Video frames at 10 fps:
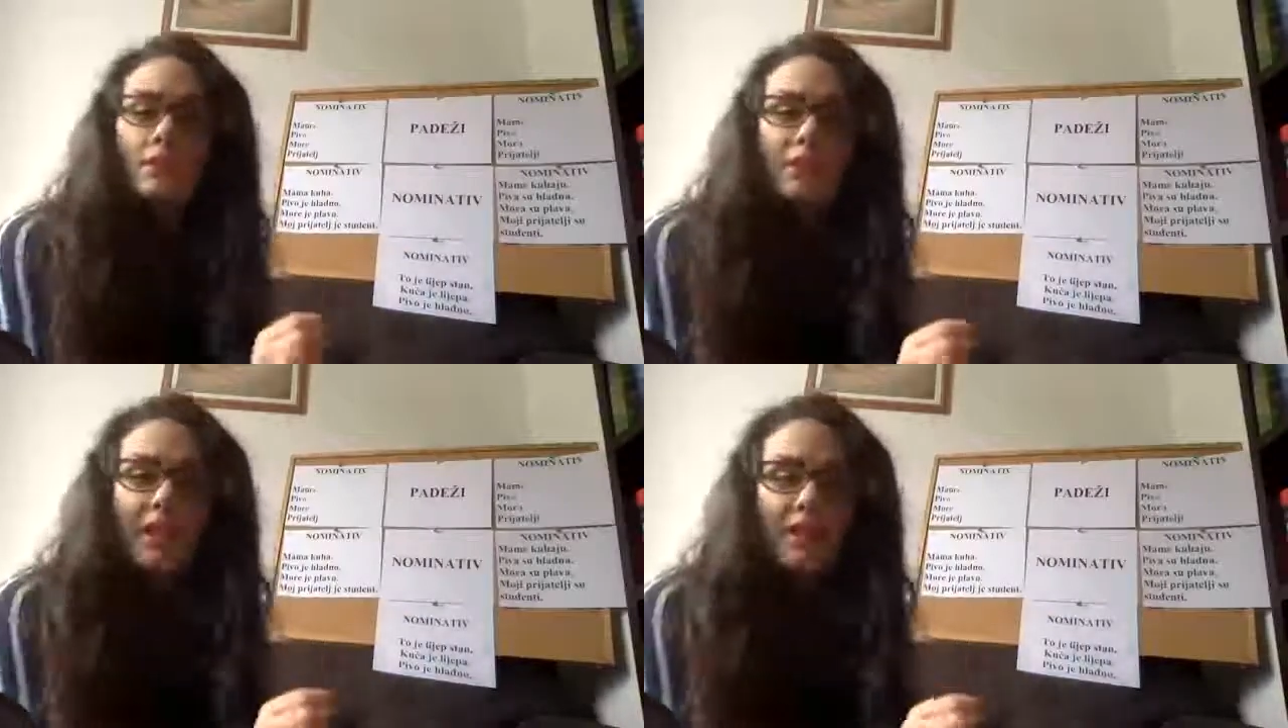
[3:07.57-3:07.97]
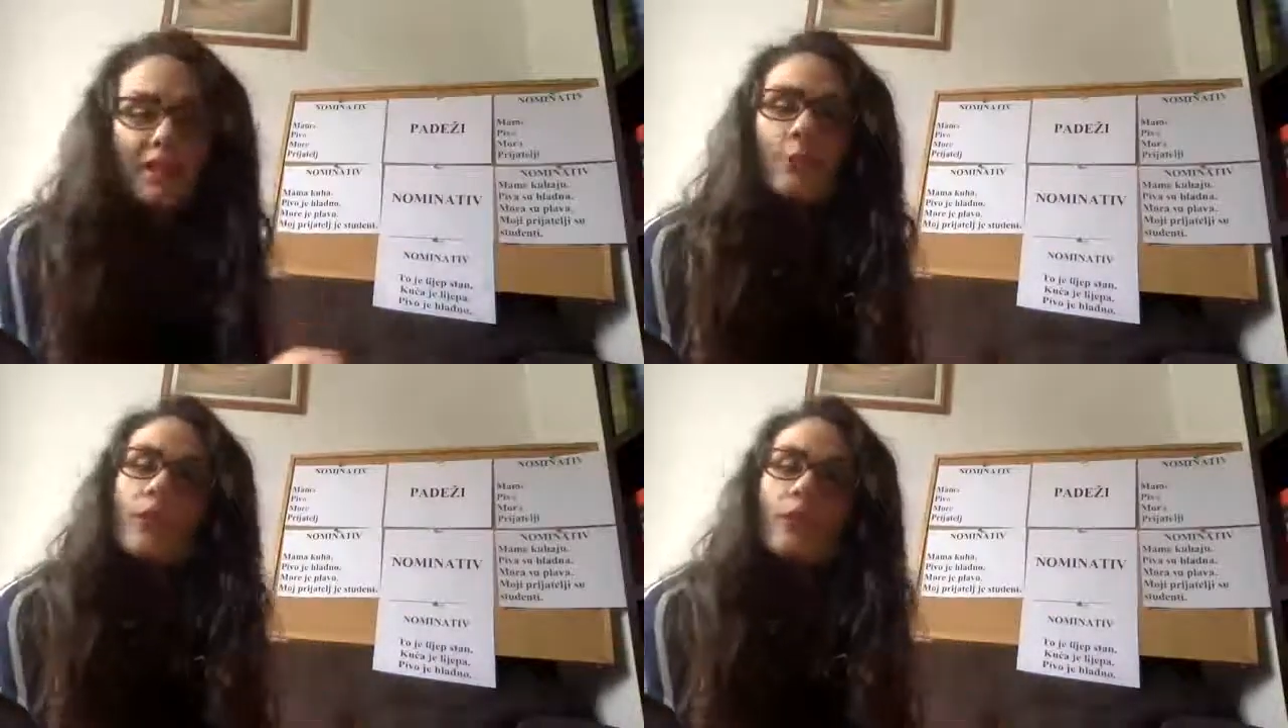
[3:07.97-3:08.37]

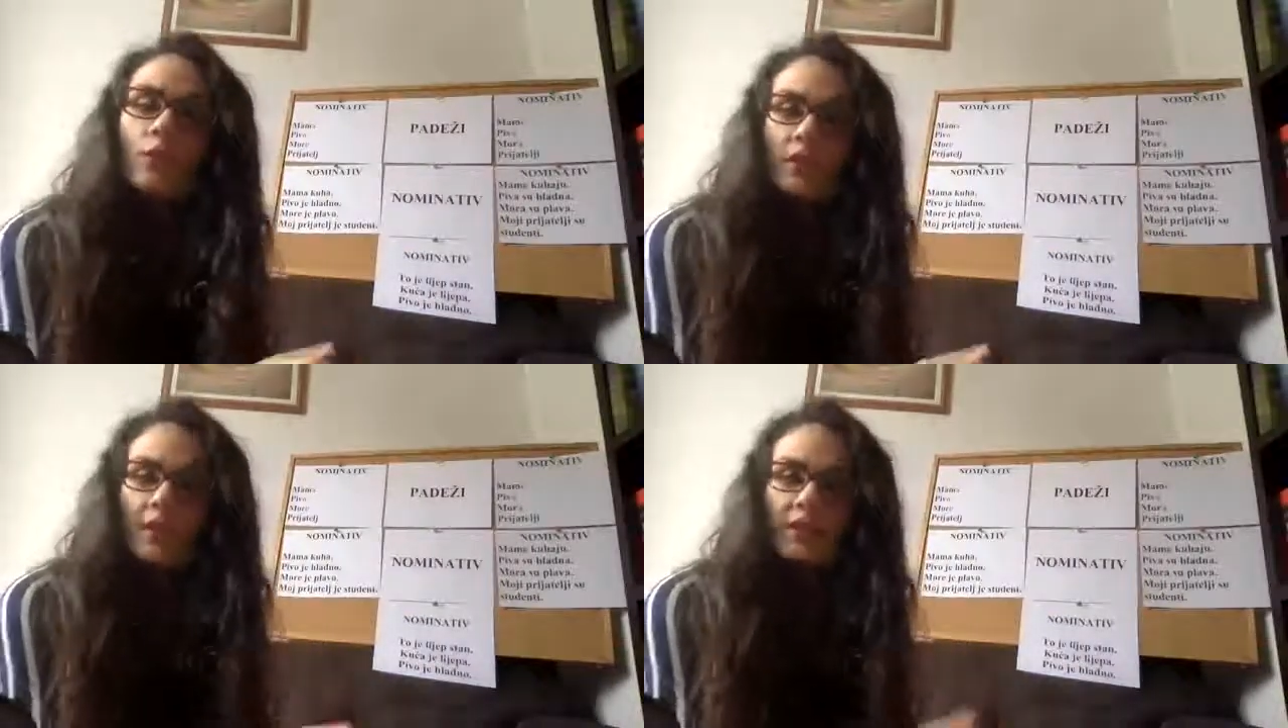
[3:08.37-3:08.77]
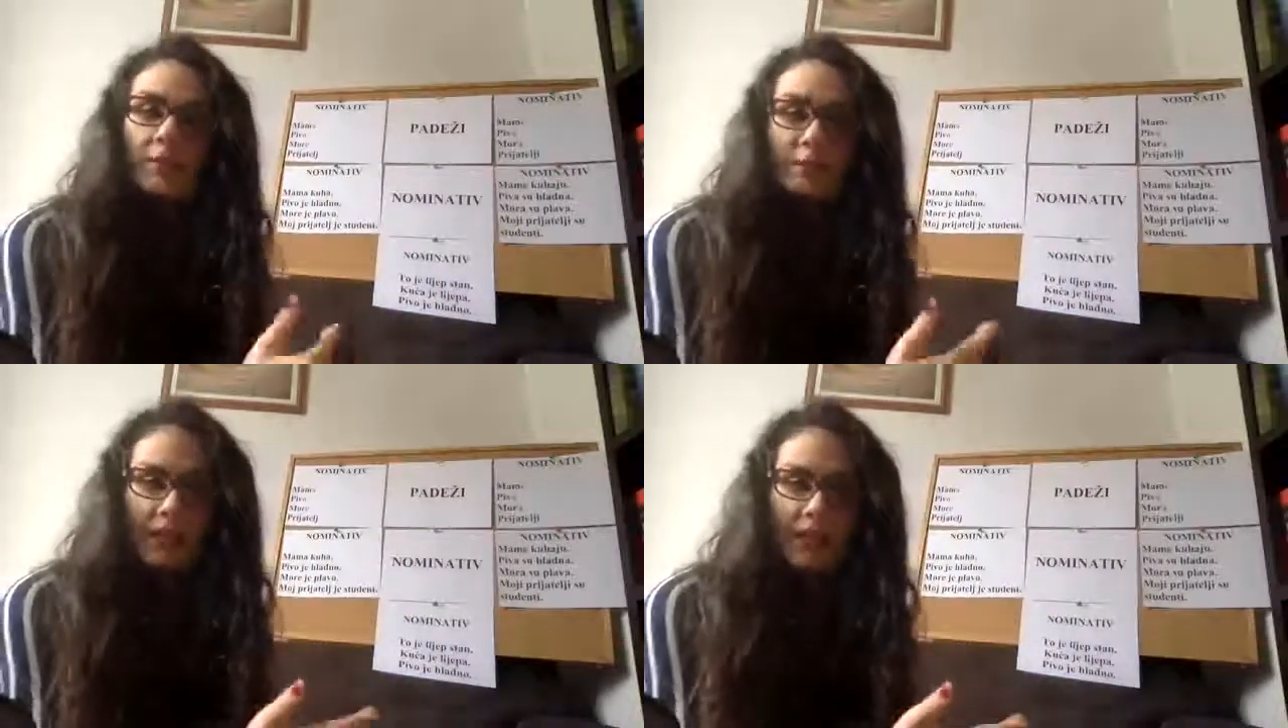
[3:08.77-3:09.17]
Then when you learn
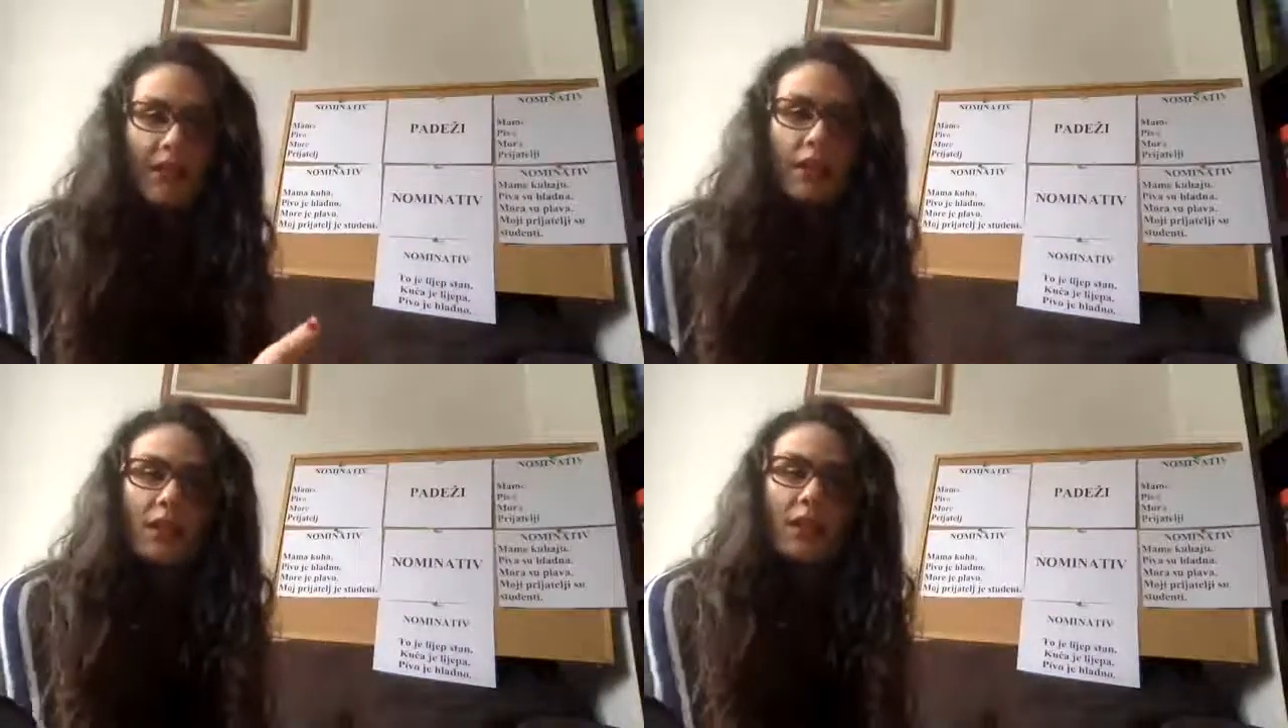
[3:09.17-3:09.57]
the meaning,